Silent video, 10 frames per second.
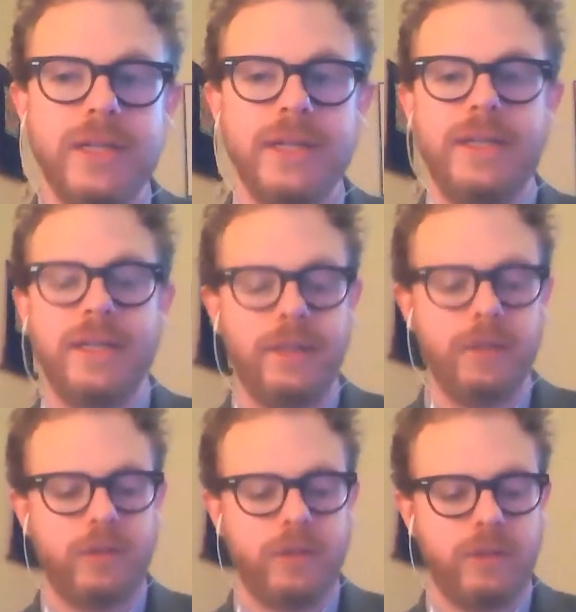
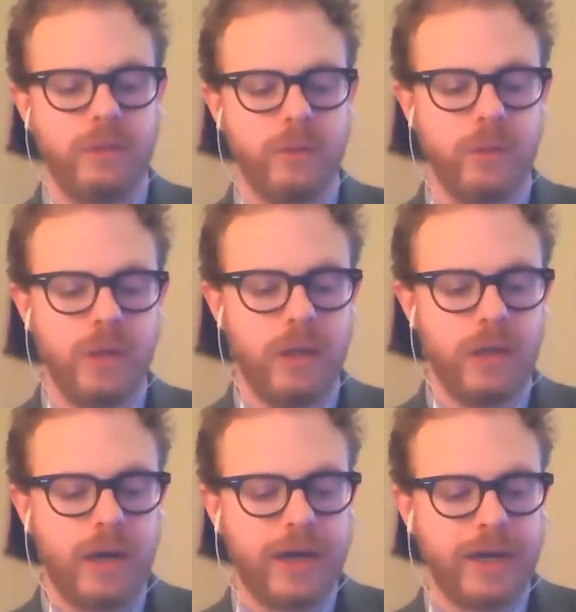continue to
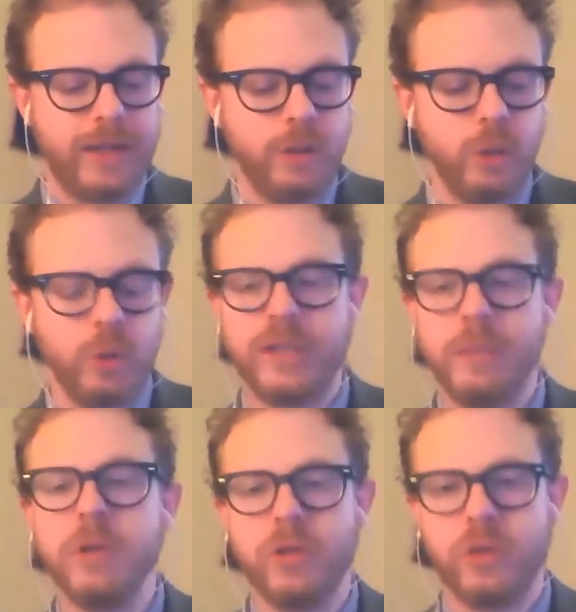uh, do
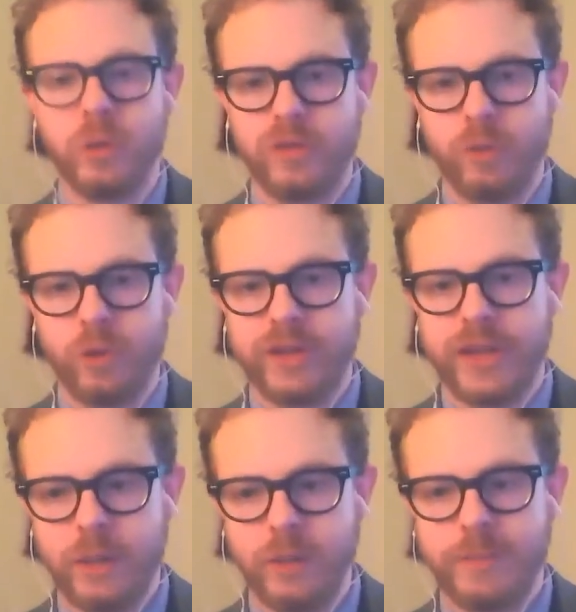similar sorts of work that
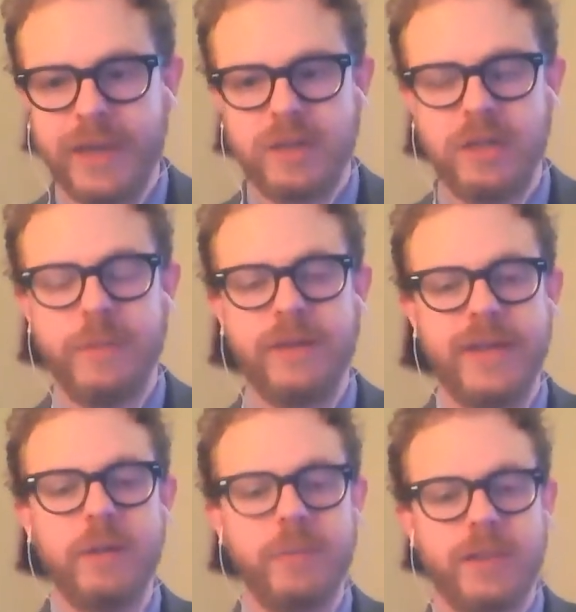he was passionate about to
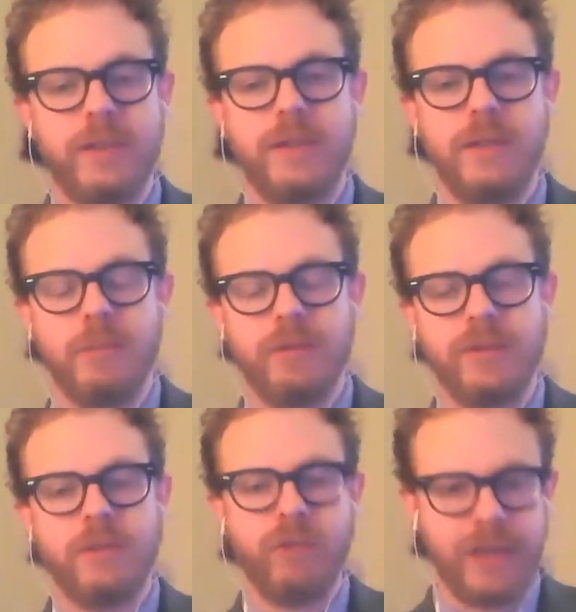help get the
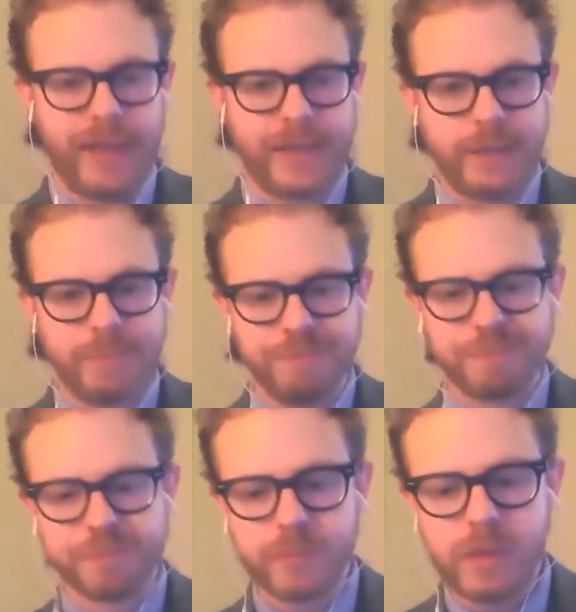president reelected.
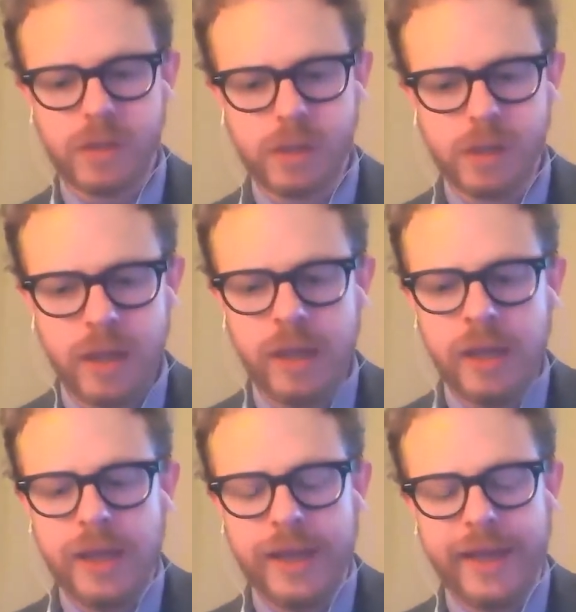
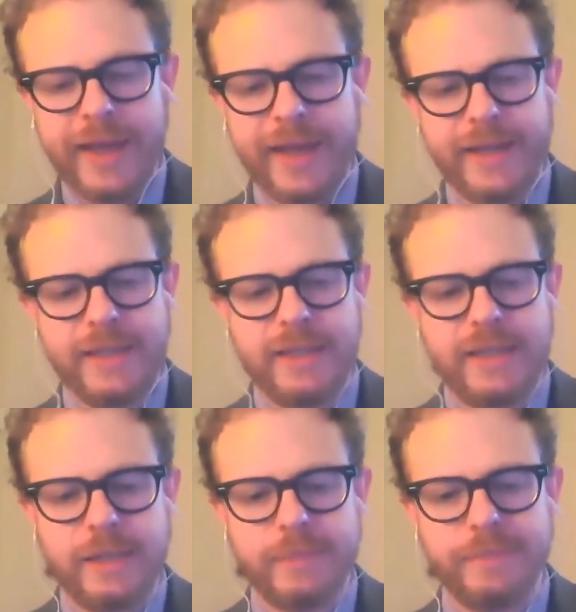And
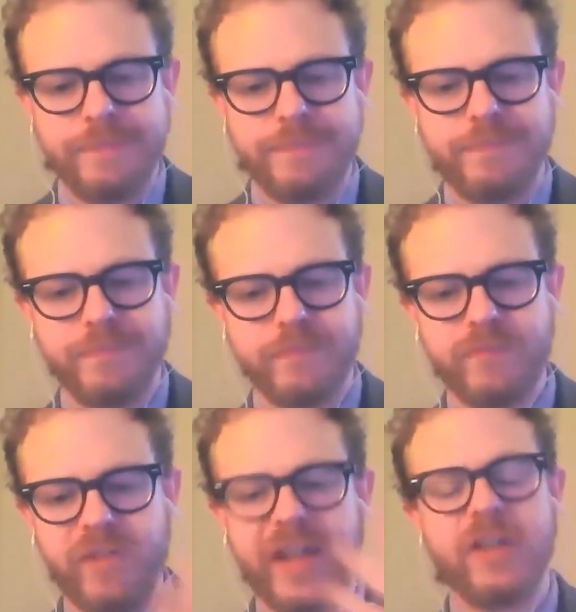um,
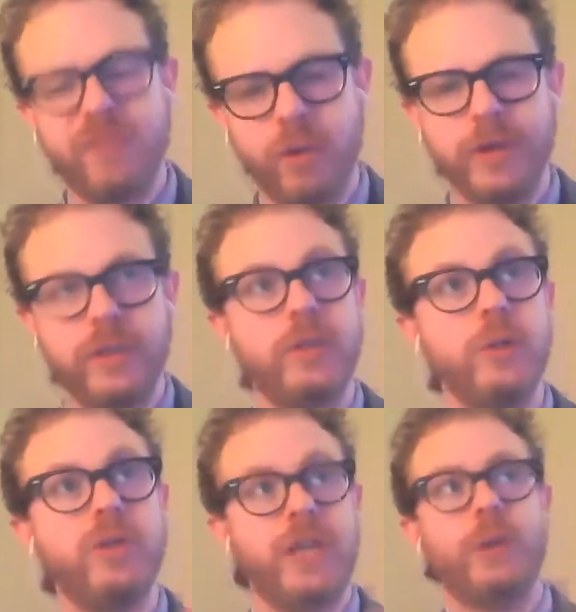flash forward to
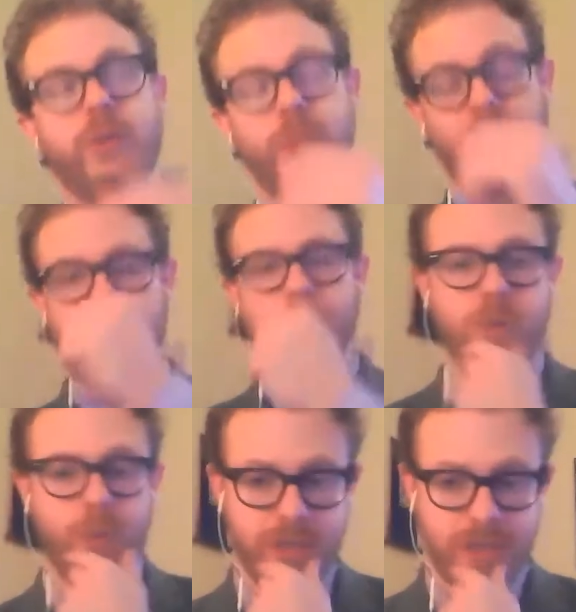January 23rd,
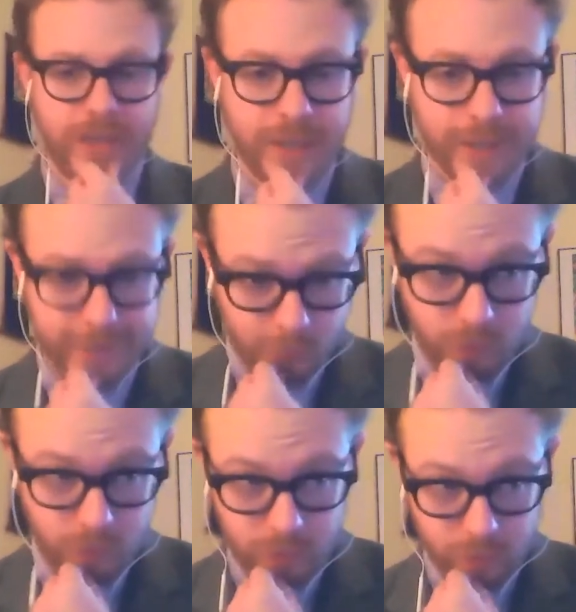
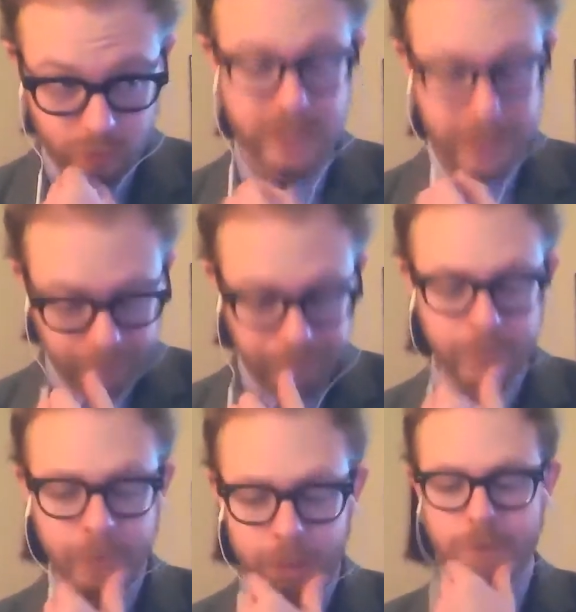2013,
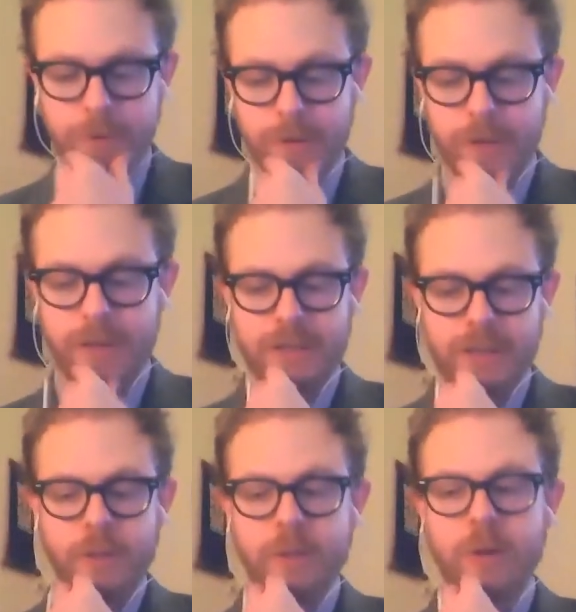
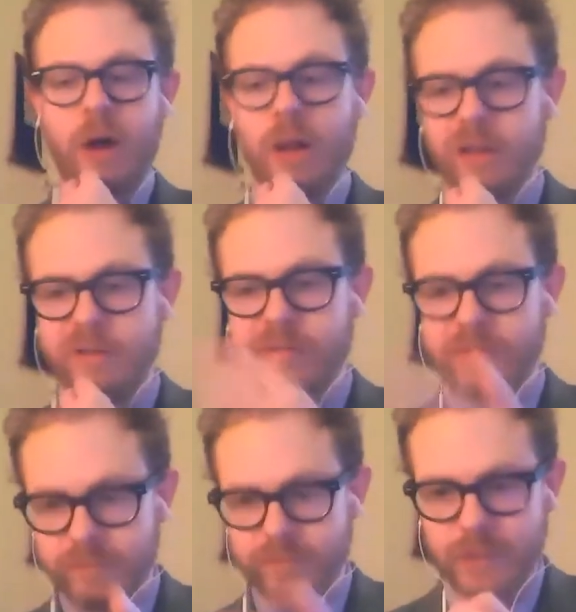so all of
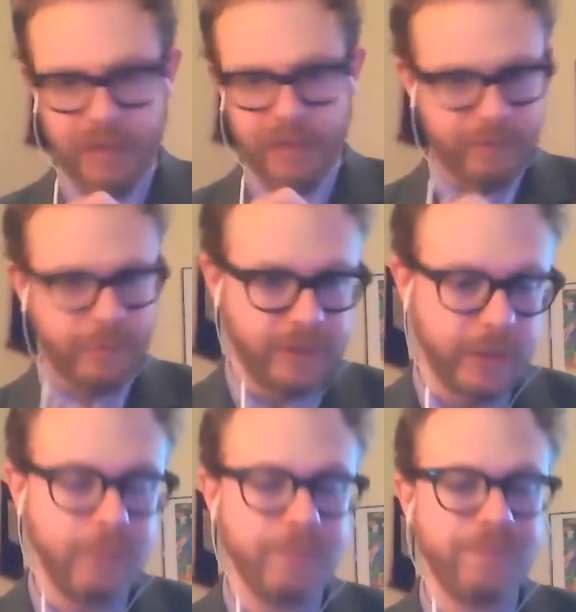11 months
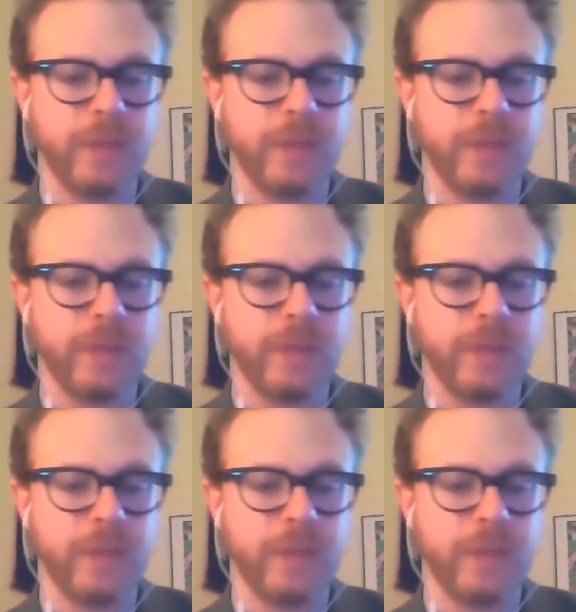ago.